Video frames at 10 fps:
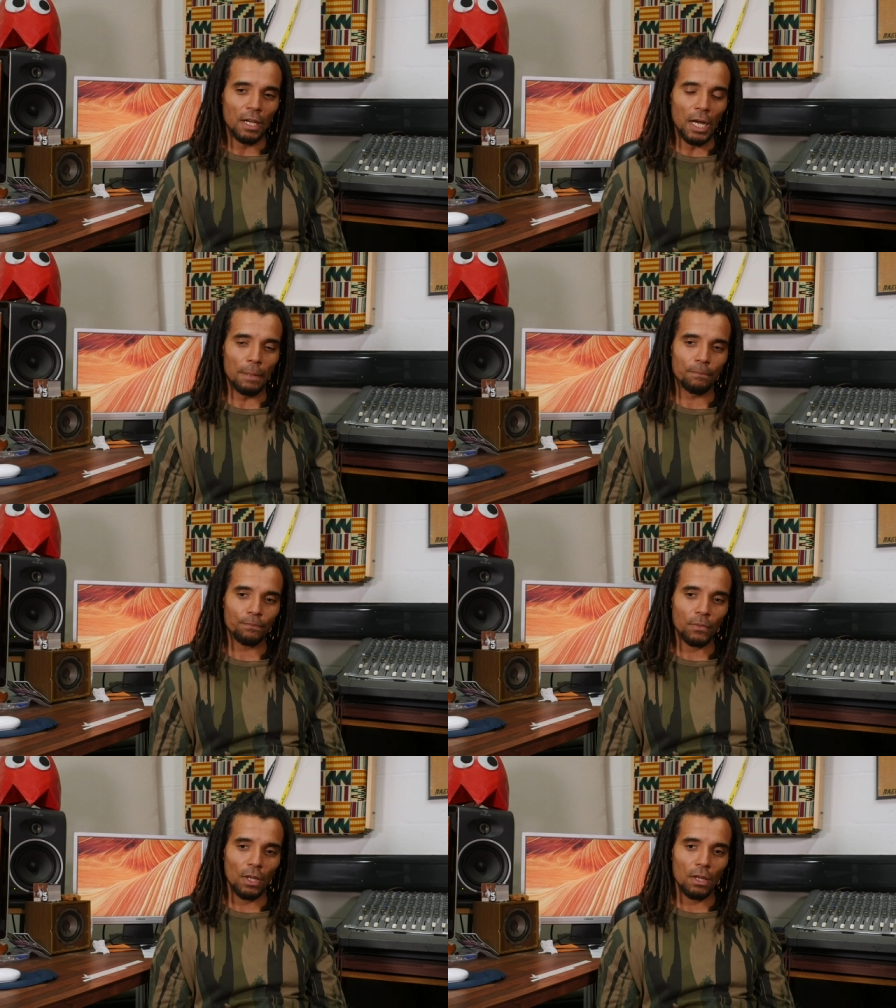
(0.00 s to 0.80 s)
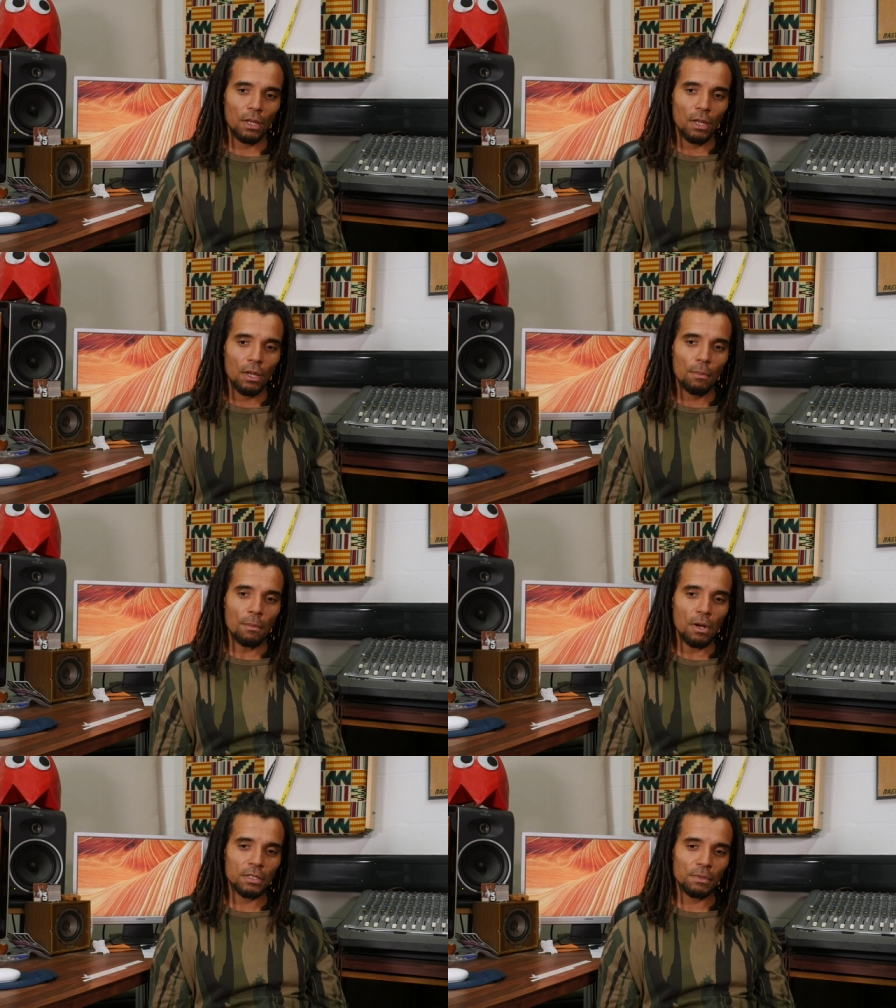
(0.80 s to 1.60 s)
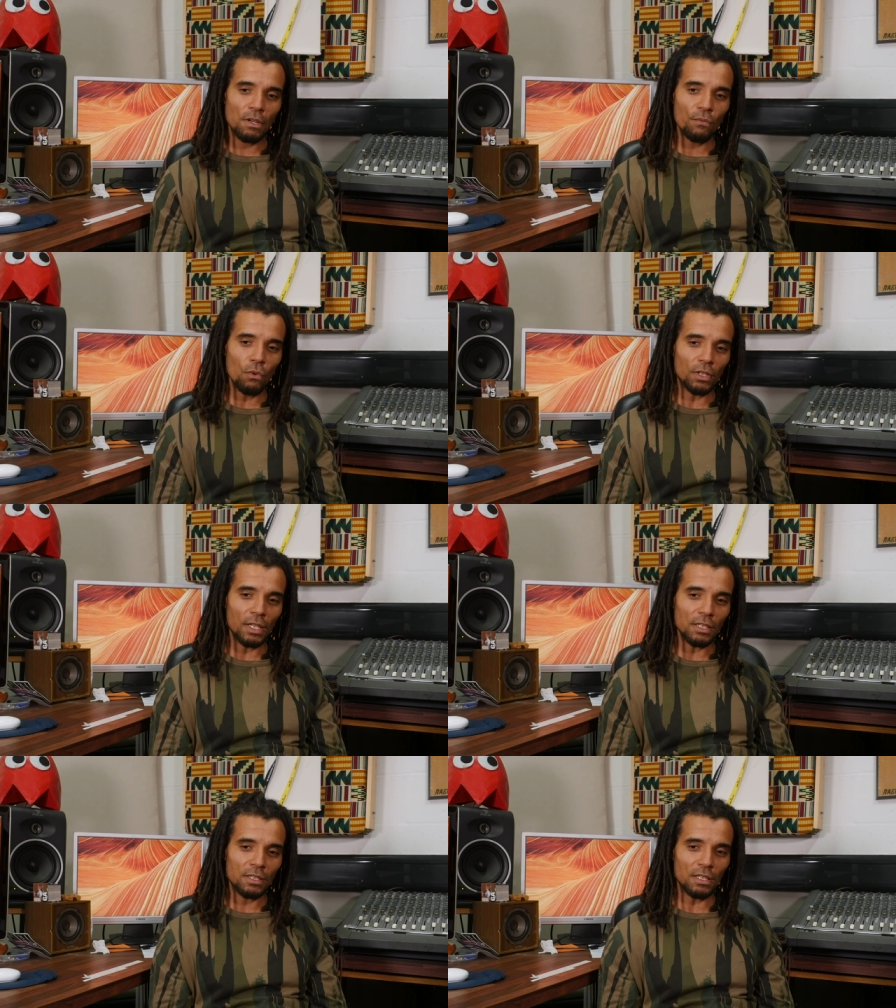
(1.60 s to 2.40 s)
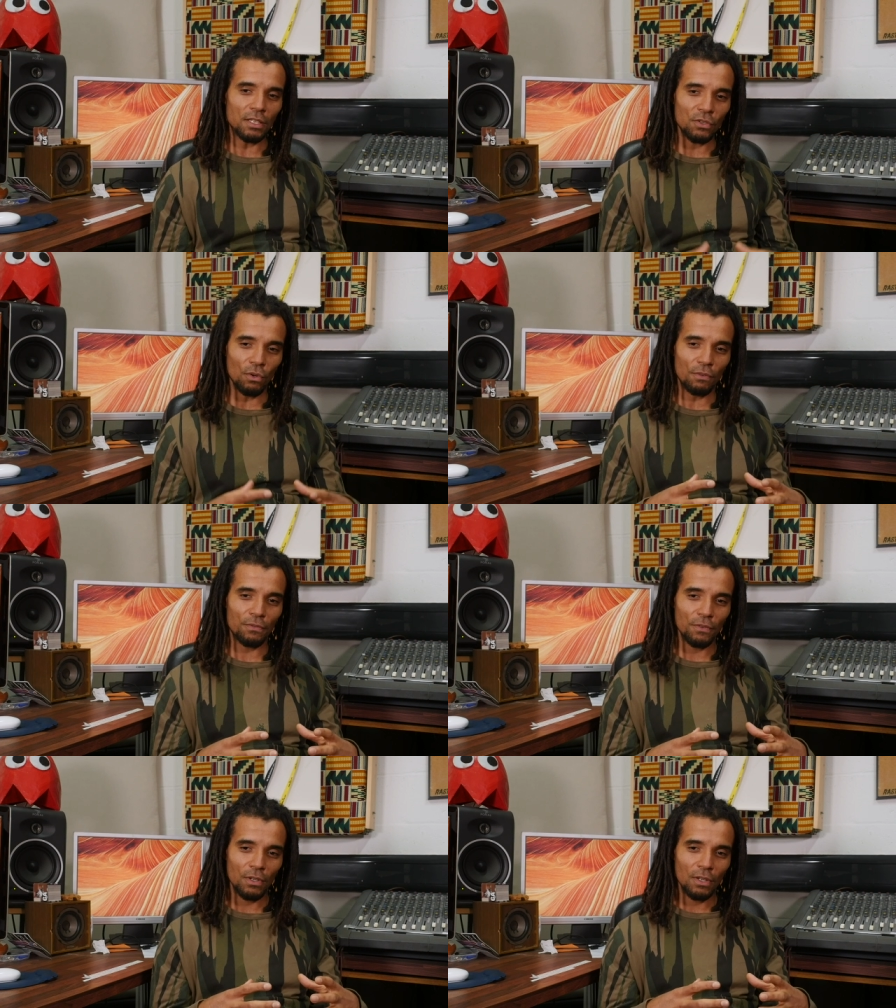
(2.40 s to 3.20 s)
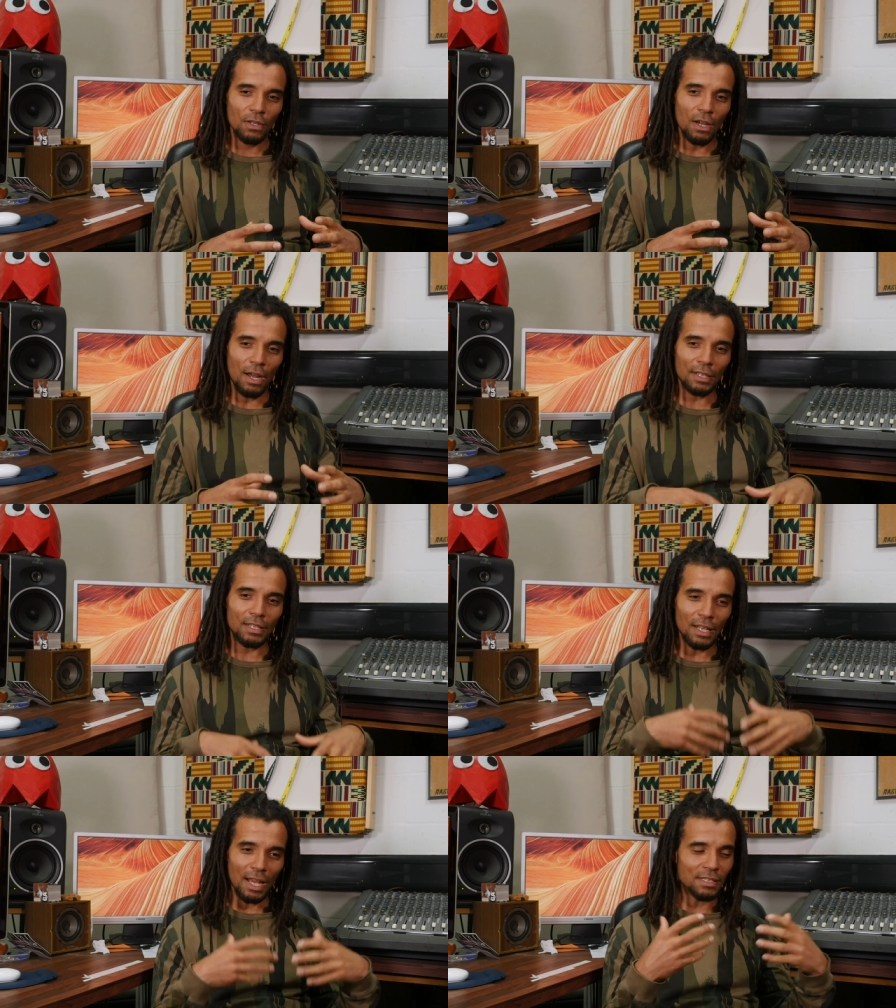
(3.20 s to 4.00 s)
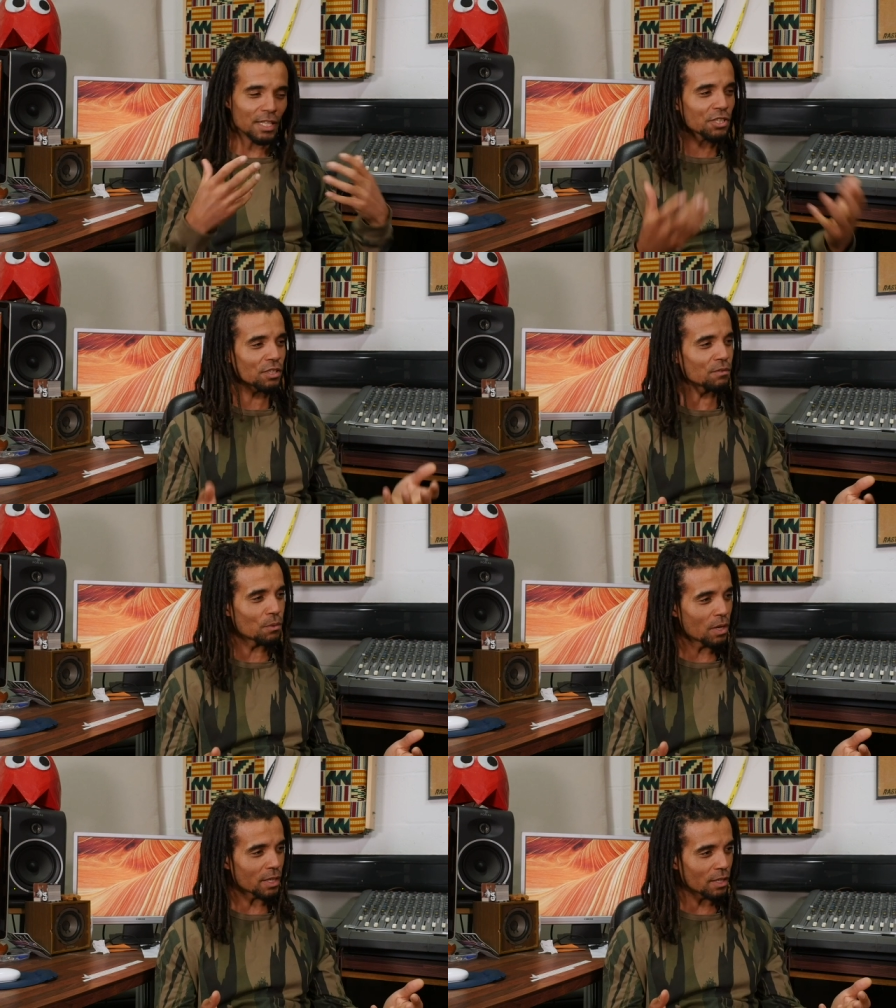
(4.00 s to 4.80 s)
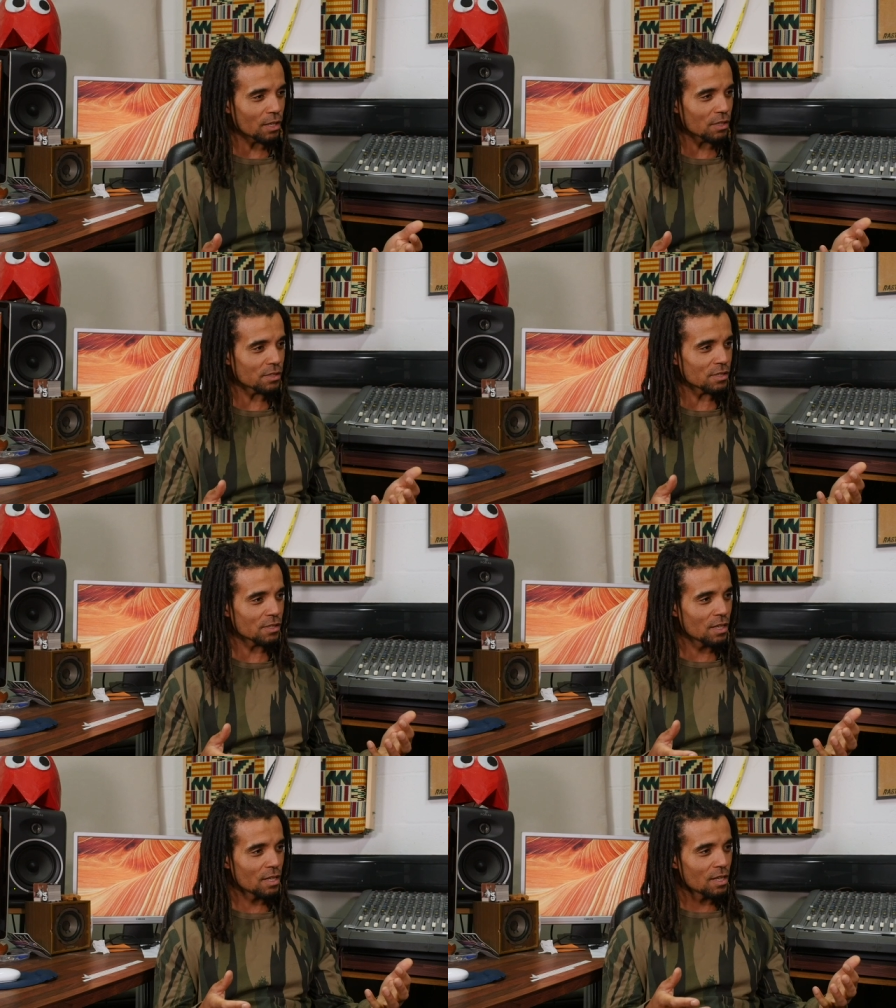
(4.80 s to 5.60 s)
Um, but Marx himself warned against it, this sort of idealization of the working class, this,